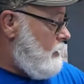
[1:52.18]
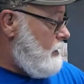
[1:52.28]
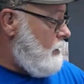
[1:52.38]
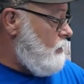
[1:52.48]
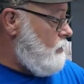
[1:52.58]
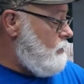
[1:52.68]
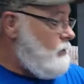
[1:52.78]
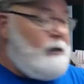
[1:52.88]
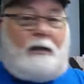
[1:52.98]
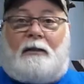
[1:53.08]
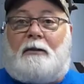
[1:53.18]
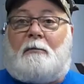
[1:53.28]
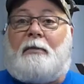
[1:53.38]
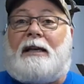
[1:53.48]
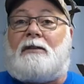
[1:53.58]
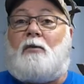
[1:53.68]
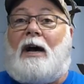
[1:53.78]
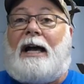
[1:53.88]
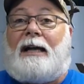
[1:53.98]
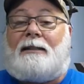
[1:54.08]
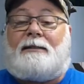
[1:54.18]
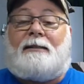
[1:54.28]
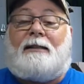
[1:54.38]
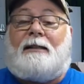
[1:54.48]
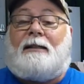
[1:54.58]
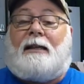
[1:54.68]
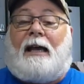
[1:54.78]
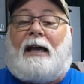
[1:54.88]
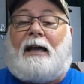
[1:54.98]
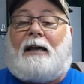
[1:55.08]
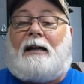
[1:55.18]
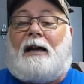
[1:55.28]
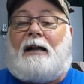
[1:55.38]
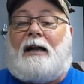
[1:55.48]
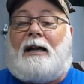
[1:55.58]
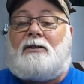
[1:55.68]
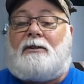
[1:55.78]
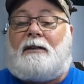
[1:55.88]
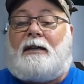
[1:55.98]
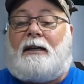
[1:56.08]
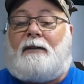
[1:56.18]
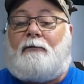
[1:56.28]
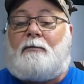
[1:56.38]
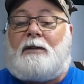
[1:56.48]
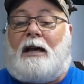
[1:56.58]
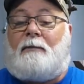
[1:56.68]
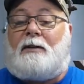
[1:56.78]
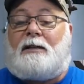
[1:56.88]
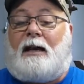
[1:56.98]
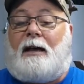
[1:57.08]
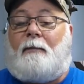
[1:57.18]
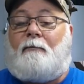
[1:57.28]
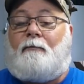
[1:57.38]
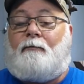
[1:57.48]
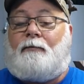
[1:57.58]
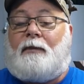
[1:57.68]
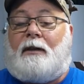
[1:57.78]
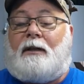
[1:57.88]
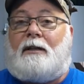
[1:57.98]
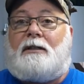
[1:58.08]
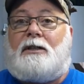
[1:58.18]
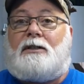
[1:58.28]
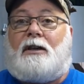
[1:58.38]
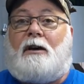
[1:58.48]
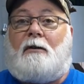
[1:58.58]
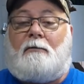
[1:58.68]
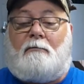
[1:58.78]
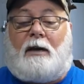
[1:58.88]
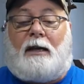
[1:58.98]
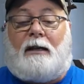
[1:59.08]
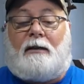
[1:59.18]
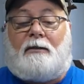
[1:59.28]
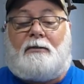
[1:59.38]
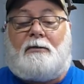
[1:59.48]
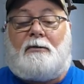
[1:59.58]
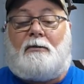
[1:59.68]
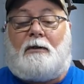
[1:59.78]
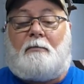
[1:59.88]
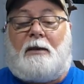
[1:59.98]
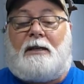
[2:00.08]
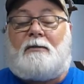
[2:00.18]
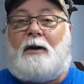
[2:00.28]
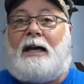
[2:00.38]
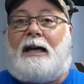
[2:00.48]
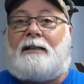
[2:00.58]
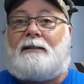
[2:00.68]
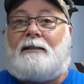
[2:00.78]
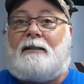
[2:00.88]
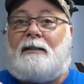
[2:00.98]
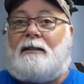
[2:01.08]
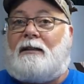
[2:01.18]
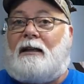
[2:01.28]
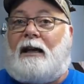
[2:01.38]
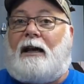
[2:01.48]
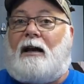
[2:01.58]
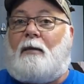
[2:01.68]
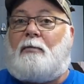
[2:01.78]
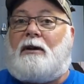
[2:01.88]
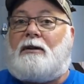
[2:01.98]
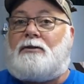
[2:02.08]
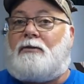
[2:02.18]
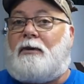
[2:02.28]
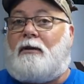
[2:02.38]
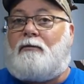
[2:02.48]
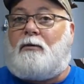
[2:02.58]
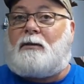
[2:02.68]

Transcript: I use a little beeswax, and I'll actually from time to time just coat my tool with beeswax, and I'll punch 3 or 4